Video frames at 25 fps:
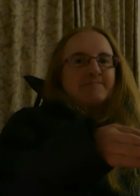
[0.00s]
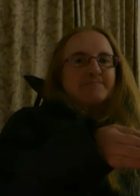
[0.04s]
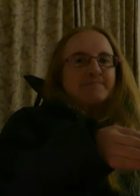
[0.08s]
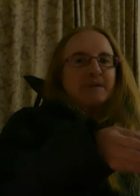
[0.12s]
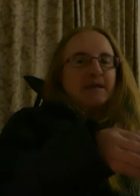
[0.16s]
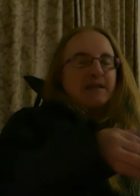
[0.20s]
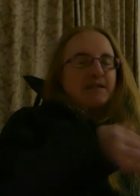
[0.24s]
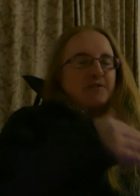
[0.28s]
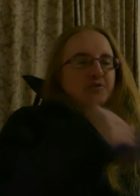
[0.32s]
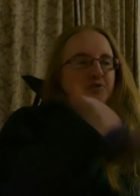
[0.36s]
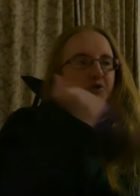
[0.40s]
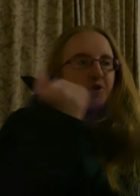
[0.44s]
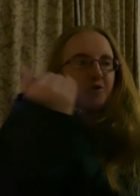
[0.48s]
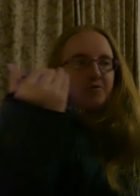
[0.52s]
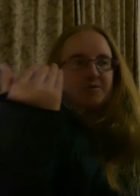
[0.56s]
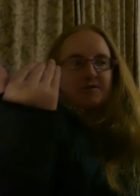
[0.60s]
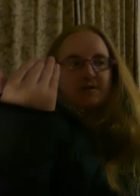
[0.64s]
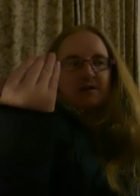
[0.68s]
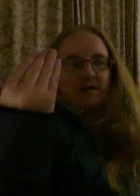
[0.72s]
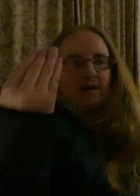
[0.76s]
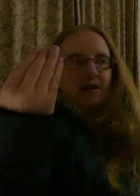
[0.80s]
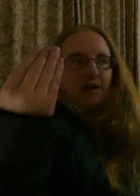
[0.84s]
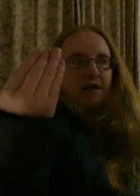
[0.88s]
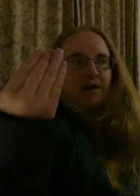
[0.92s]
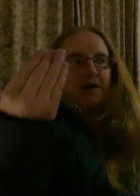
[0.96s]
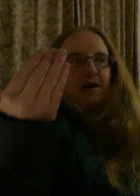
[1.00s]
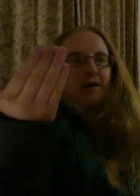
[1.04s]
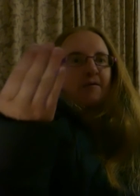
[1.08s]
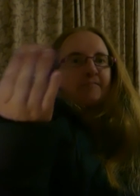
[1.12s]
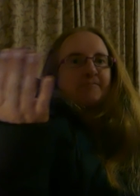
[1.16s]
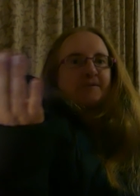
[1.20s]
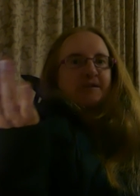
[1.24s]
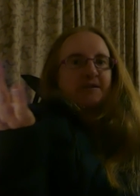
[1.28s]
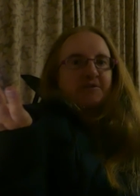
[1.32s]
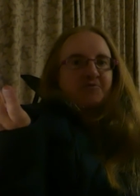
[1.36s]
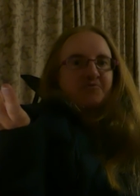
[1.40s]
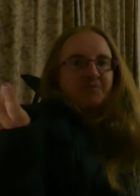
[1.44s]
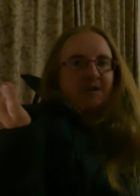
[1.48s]
based on how
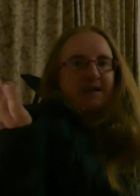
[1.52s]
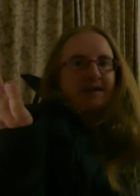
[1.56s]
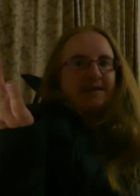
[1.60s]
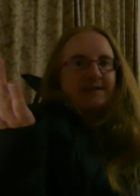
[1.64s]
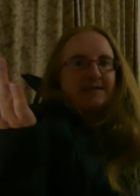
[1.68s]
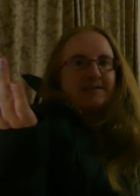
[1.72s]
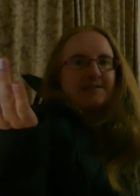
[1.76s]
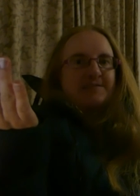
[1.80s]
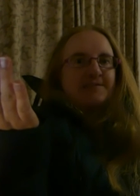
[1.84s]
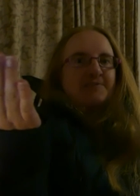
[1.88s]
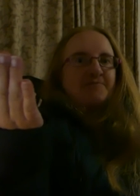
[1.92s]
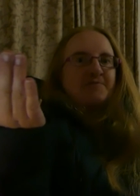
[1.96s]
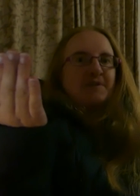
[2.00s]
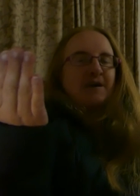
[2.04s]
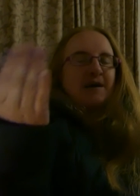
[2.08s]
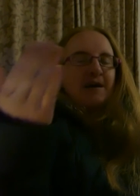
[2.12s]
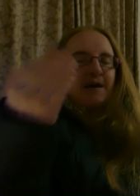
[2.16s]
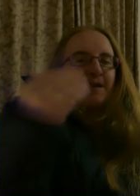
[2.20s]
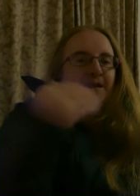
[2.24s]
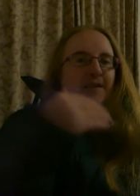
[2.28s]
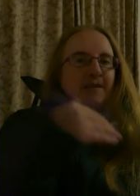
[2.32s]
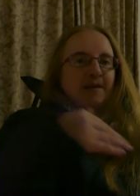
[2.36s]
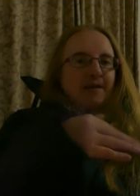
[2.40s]
many craters there are.